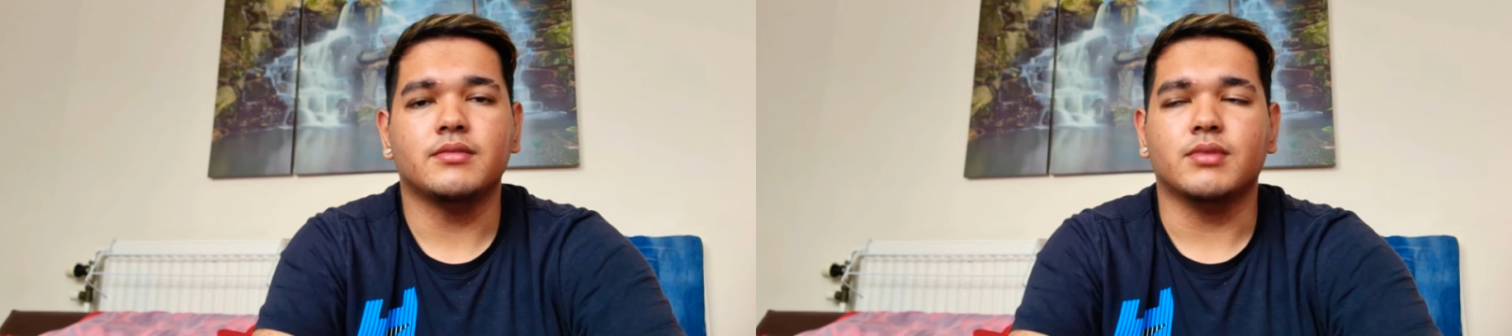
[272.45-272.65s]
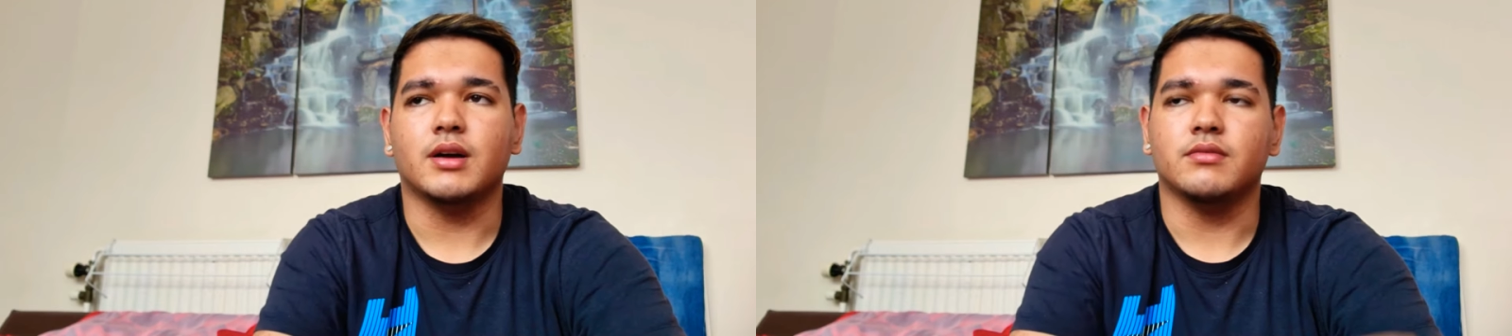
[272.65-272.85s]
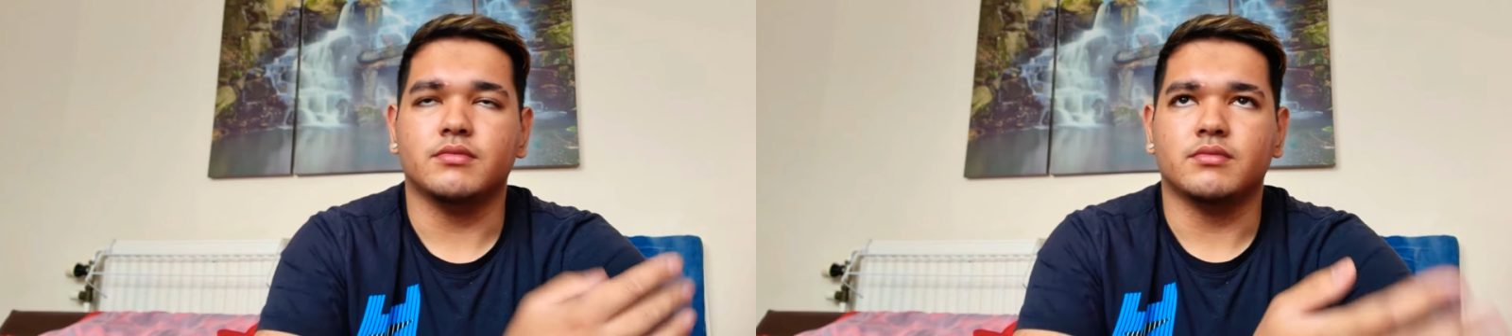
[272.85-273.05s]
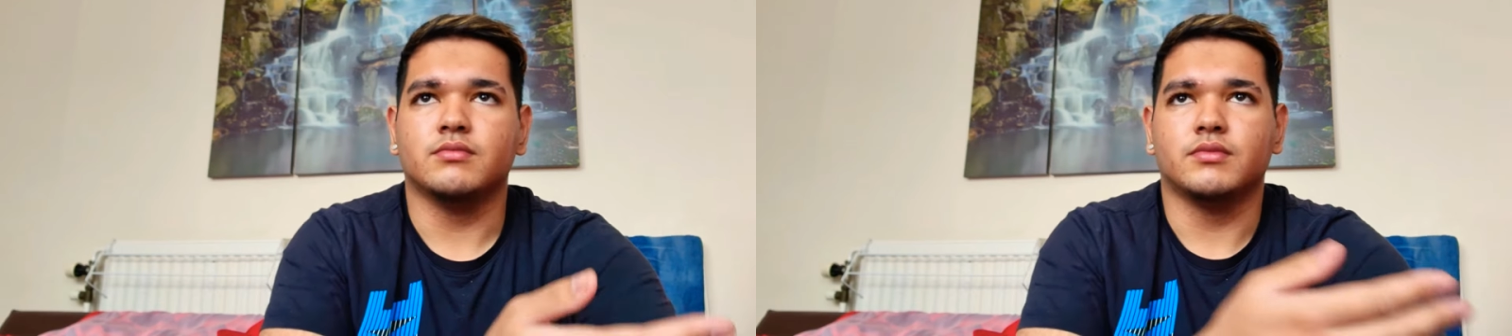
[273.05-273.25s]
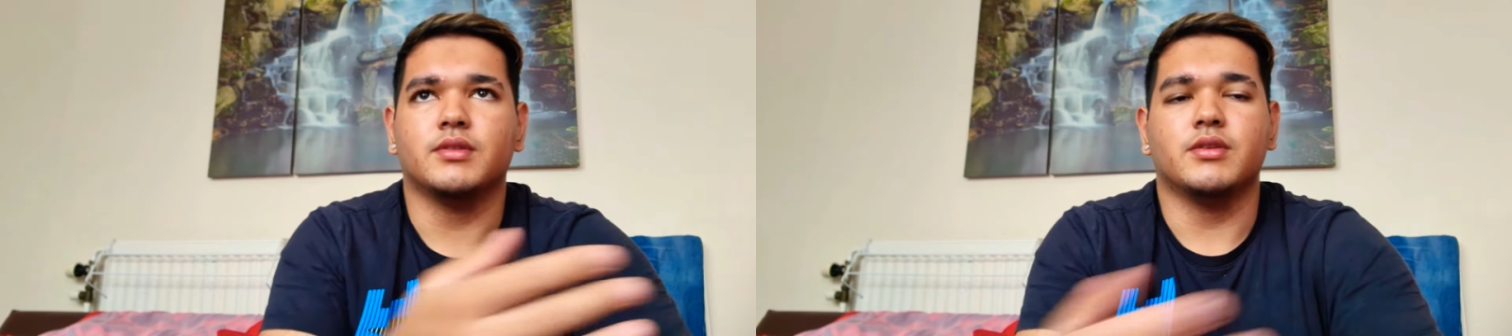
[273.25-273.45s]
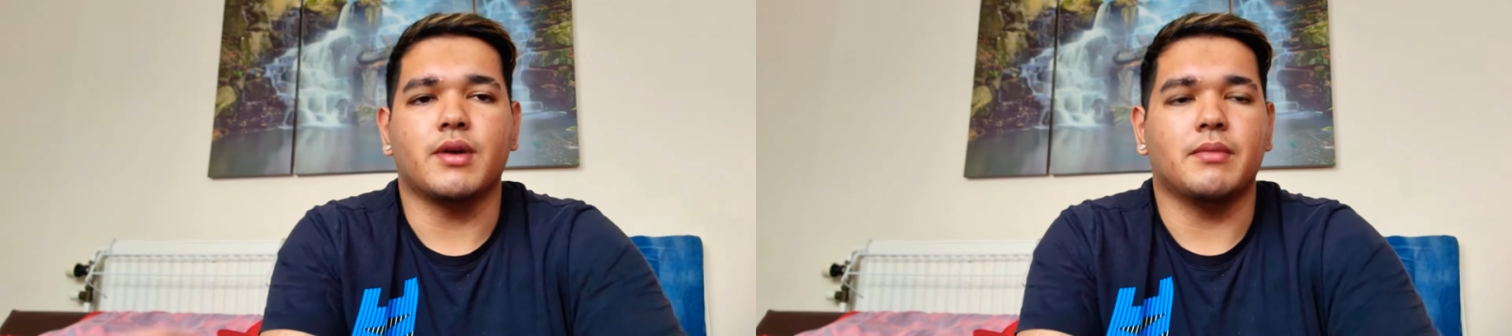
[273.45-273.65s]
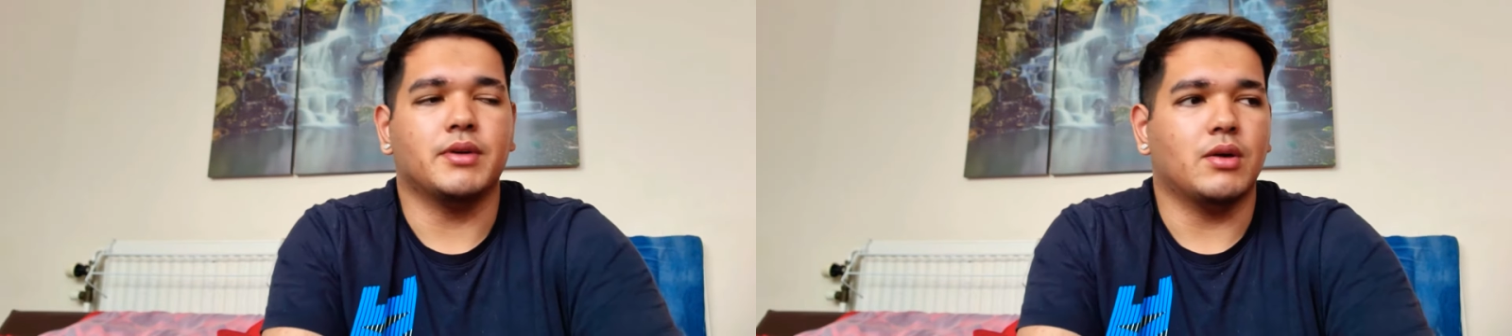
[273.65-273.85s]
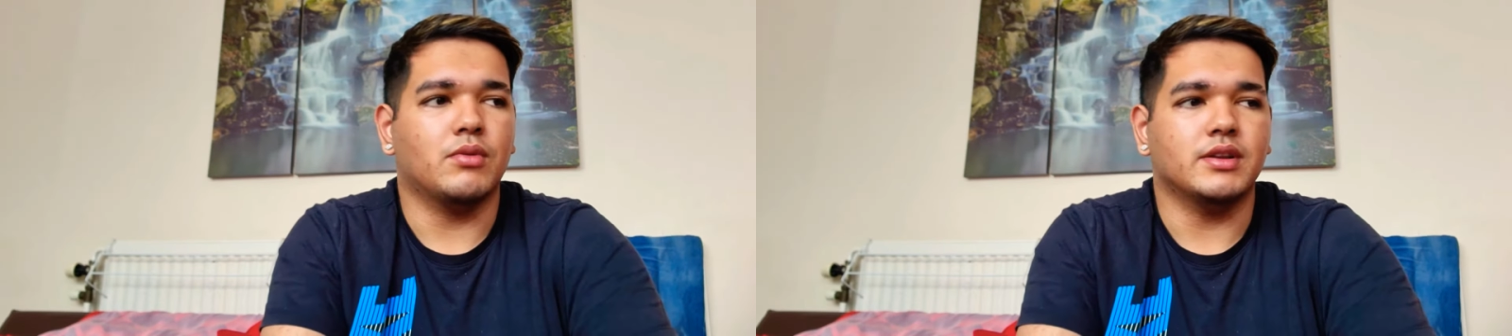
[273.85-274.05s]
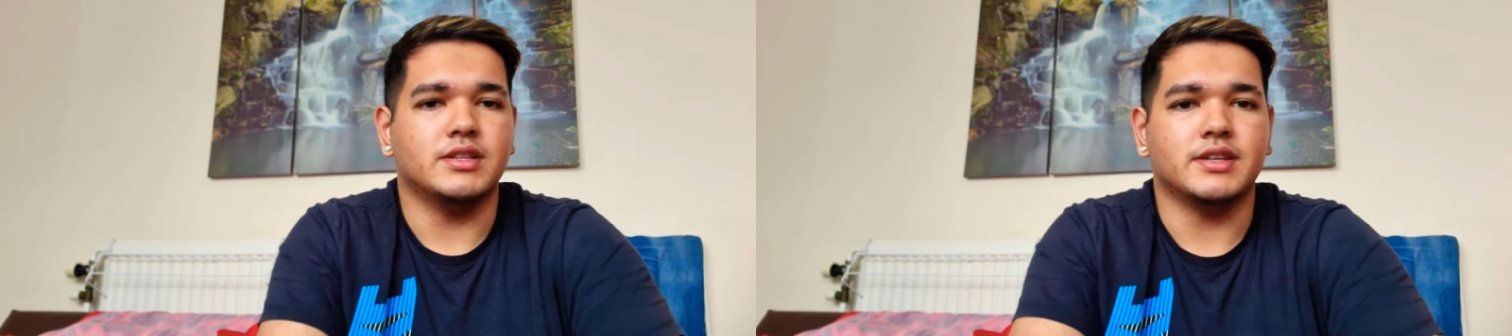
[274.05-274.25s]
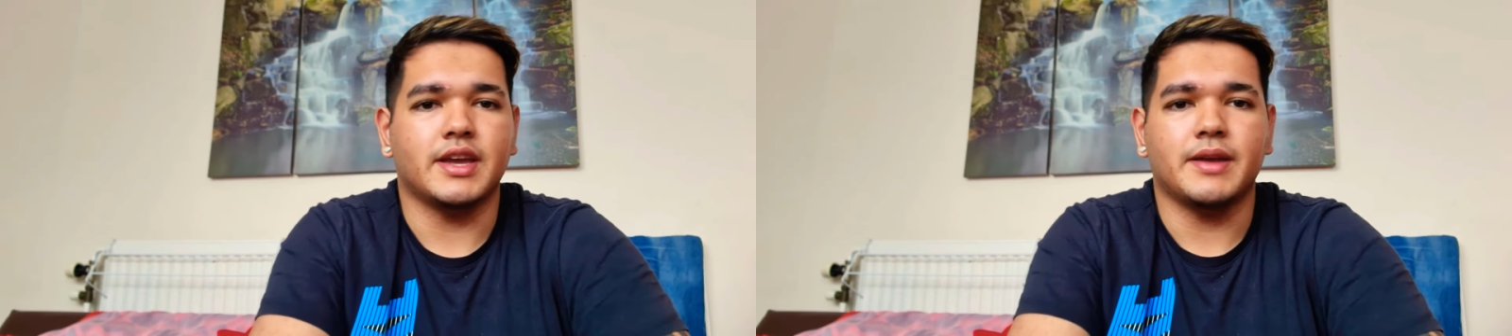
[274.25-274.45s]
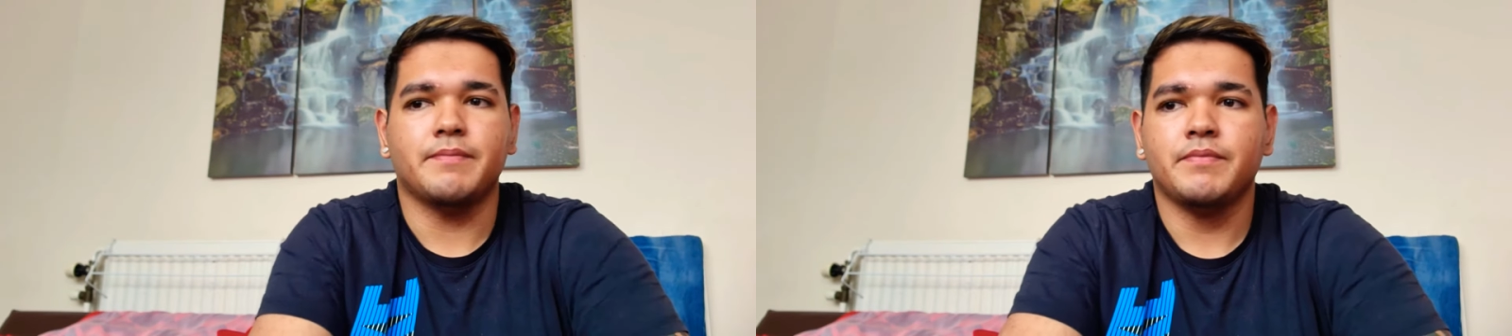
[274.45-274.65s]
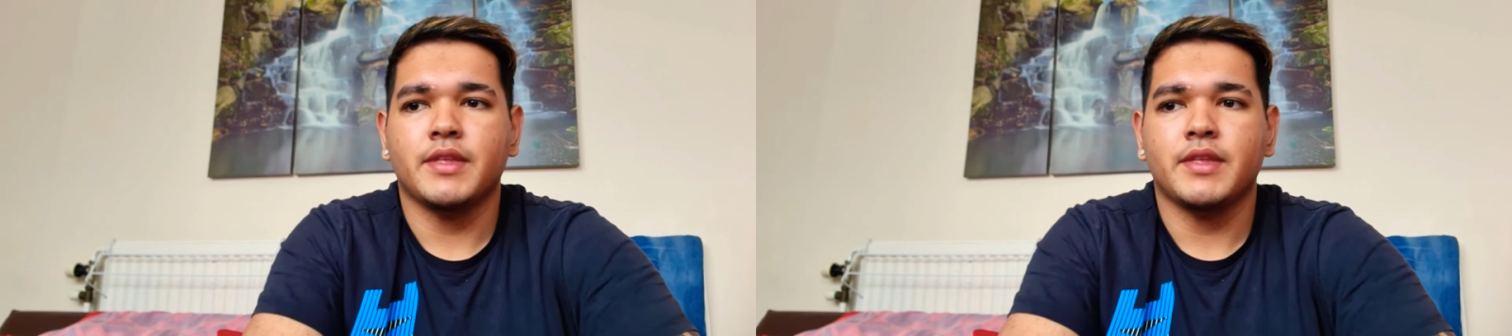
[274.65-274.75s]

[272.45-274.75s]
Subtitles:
Well, the new helmet I wanted to get,